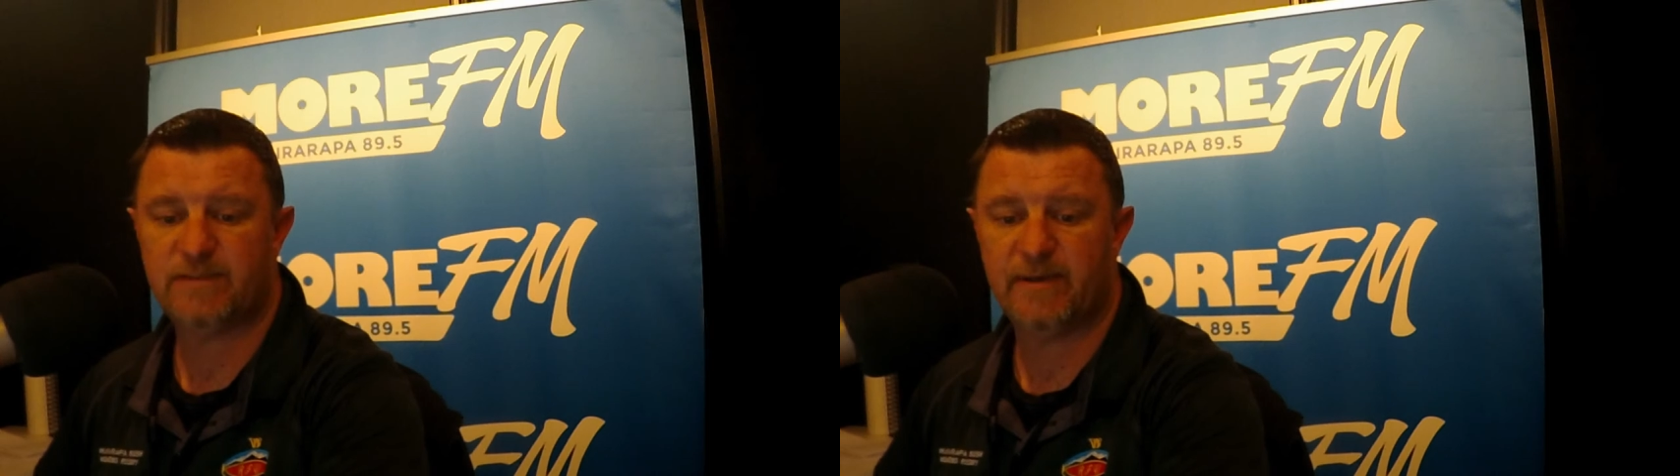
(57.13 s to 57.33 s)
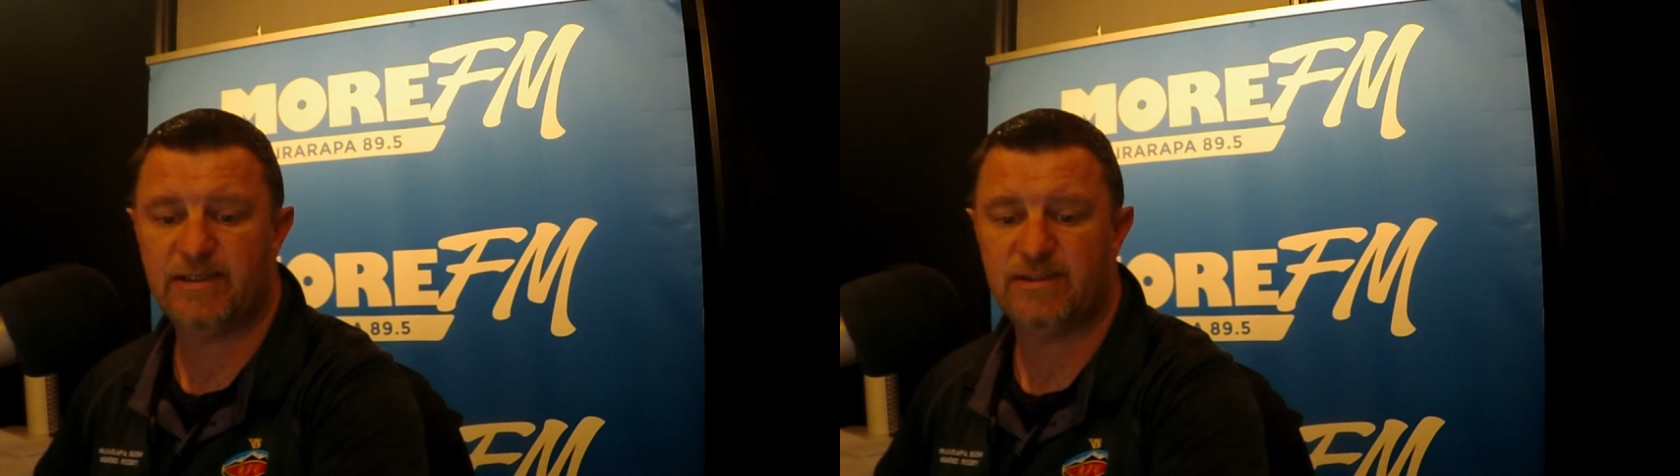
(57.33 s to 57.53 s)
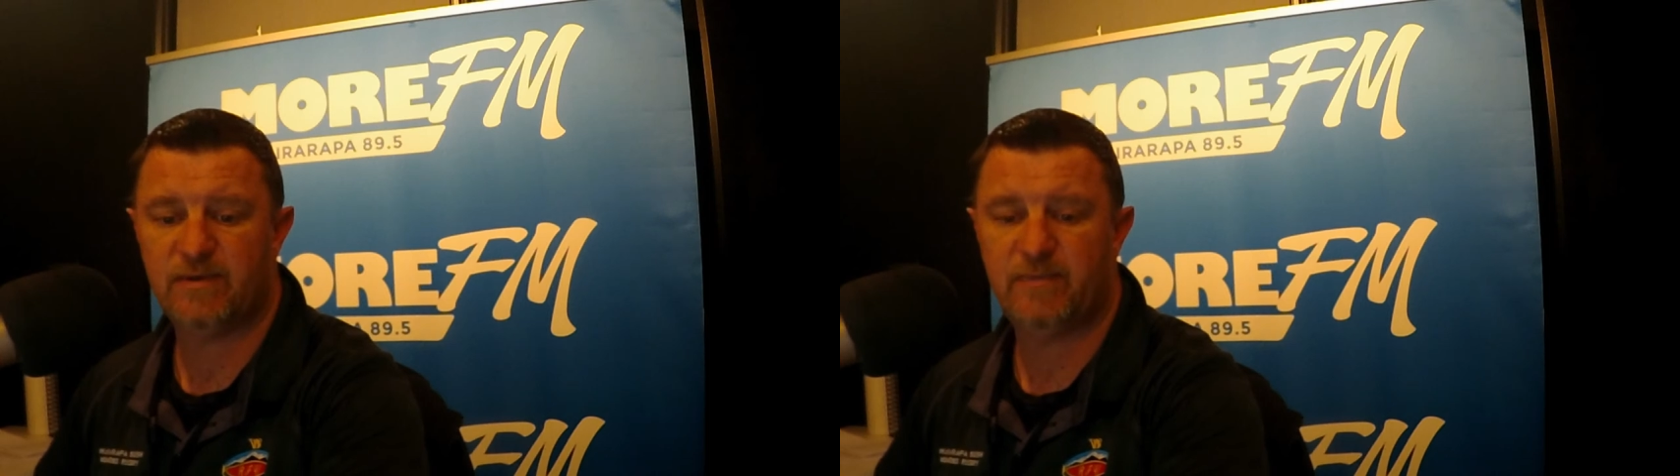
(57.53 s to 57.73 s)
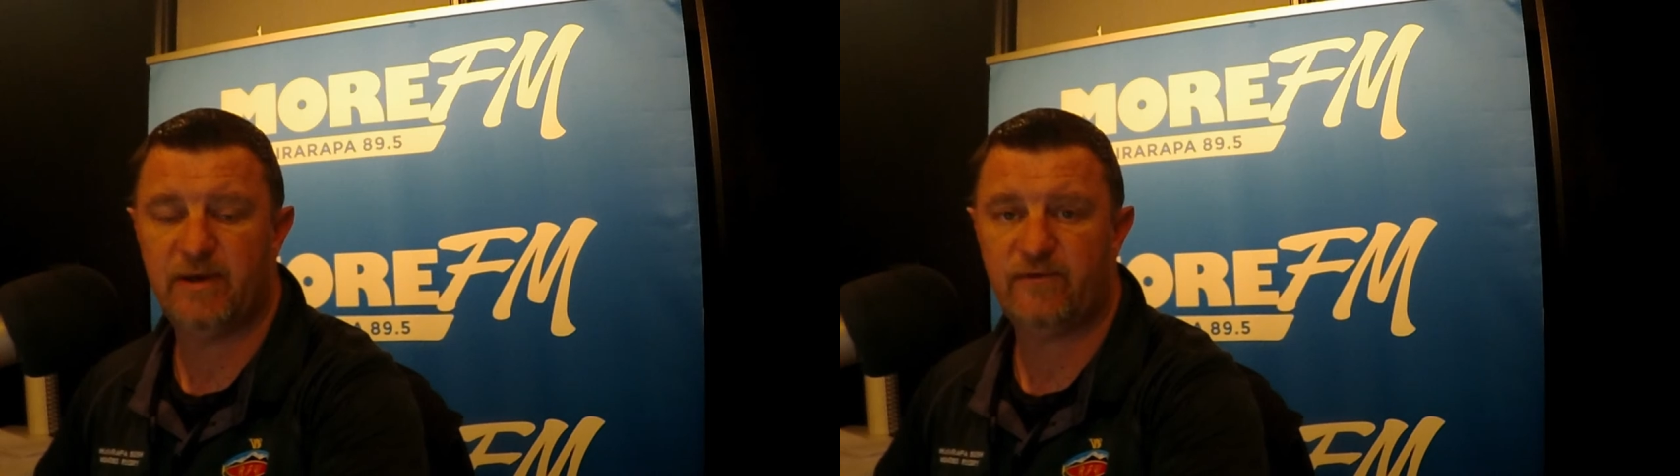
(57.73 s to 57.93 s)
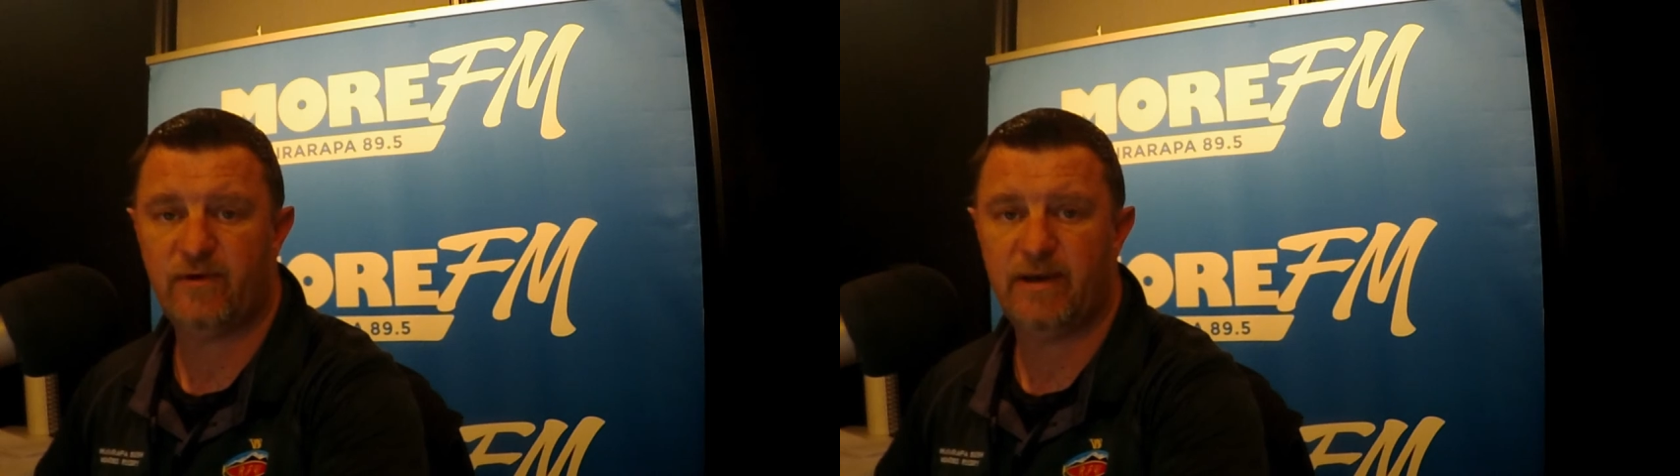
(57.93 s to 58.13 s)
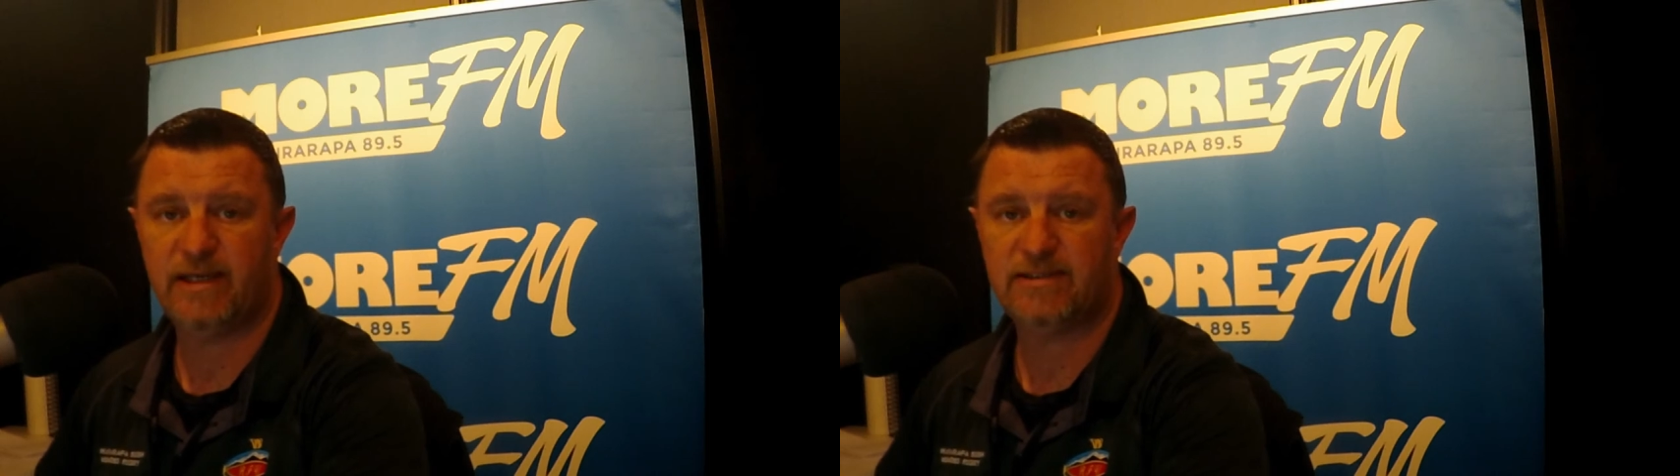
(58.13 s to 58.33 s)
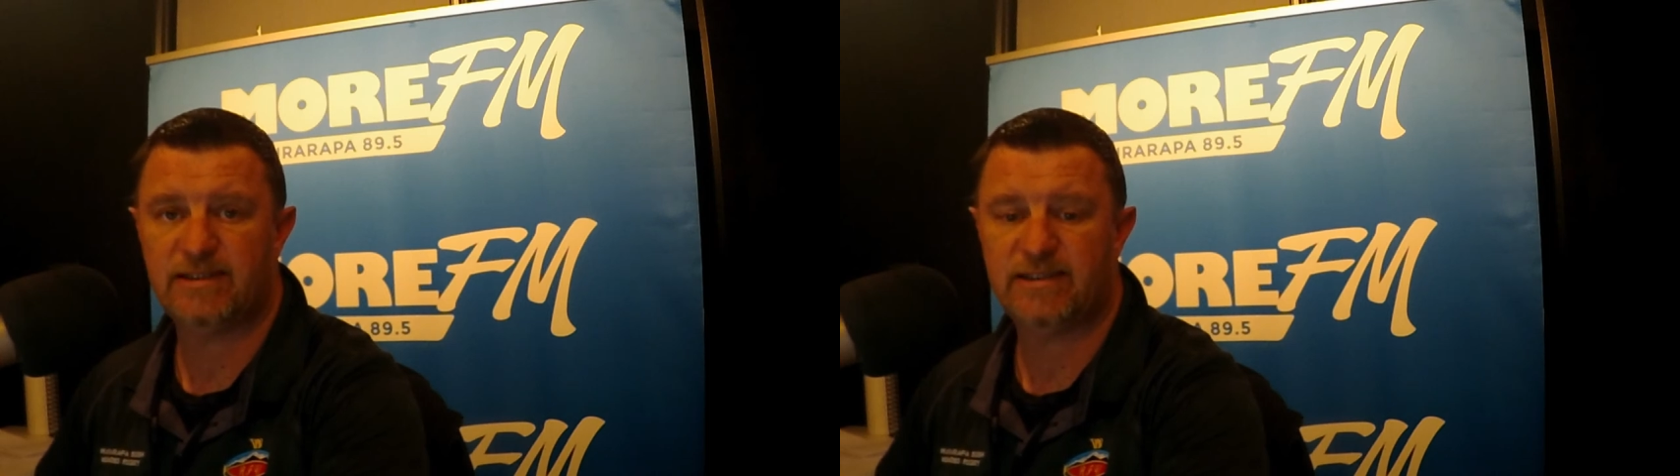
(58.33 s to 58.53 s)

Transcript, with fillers: P2 and P3 men's